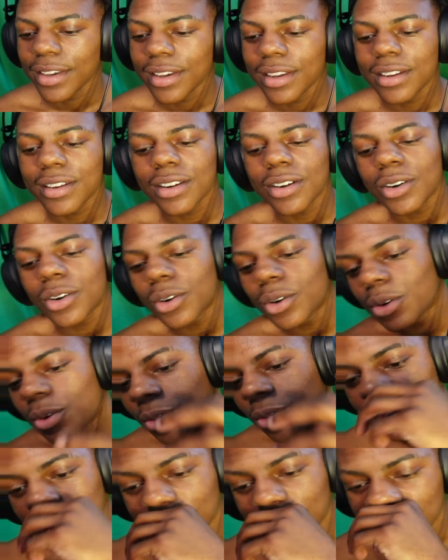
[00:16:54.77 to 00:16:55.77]

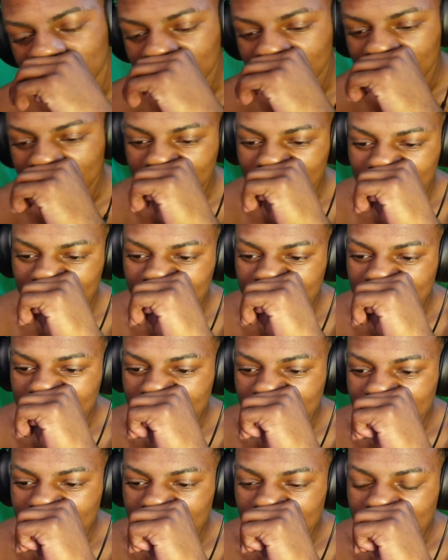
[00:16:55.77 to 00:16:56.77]
No.
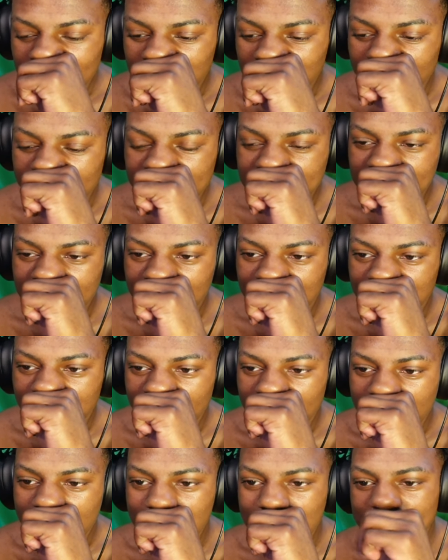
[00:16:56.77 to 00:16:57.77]
Come on, answer the
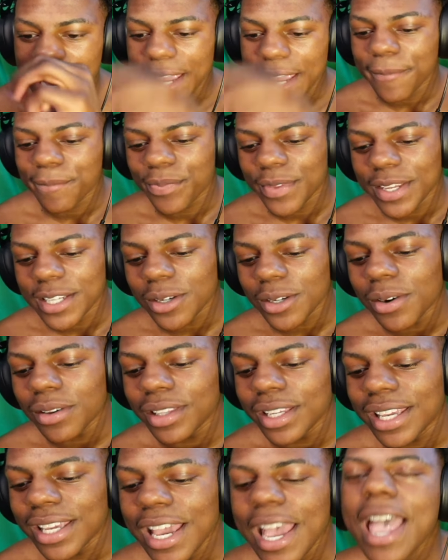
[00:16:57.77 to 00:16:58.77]
phone, mate. It's
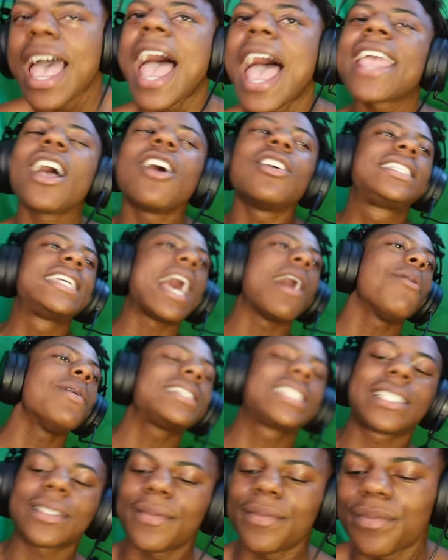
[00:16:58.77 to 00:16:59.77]
only. Hey, yo, chat,
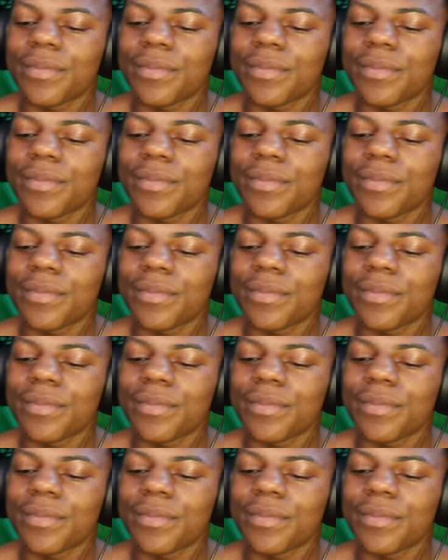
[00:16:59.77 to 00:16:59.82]
what's.